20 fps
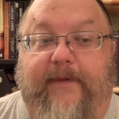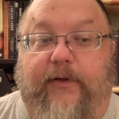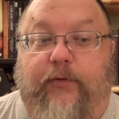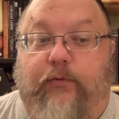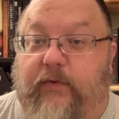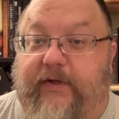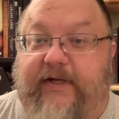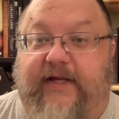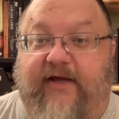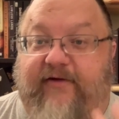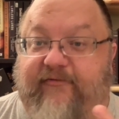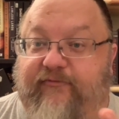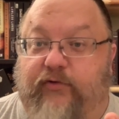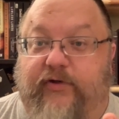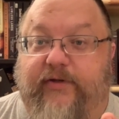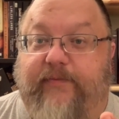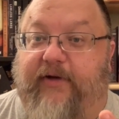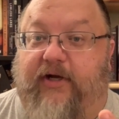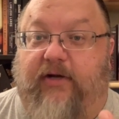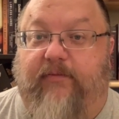We have
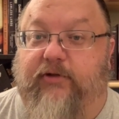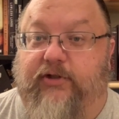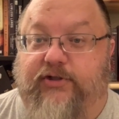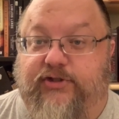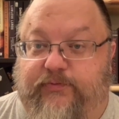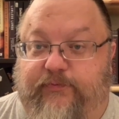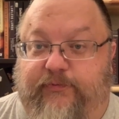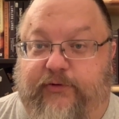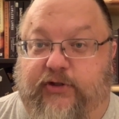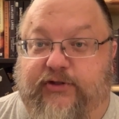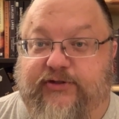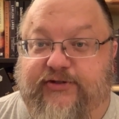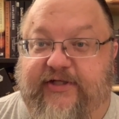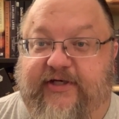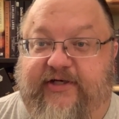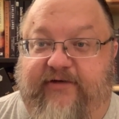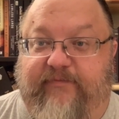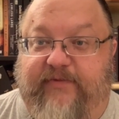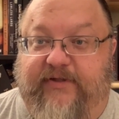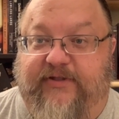republished books
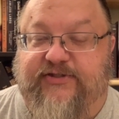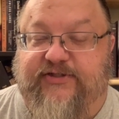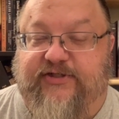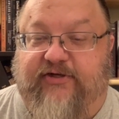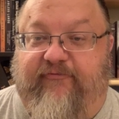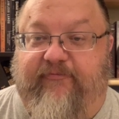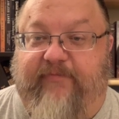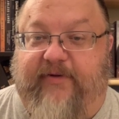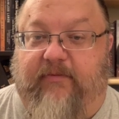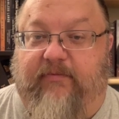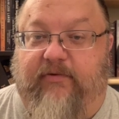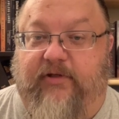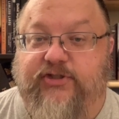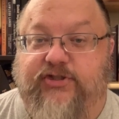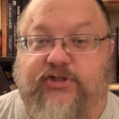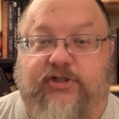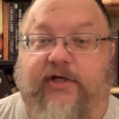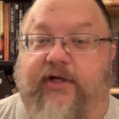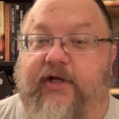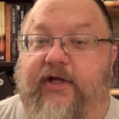that have been
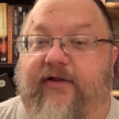self-published.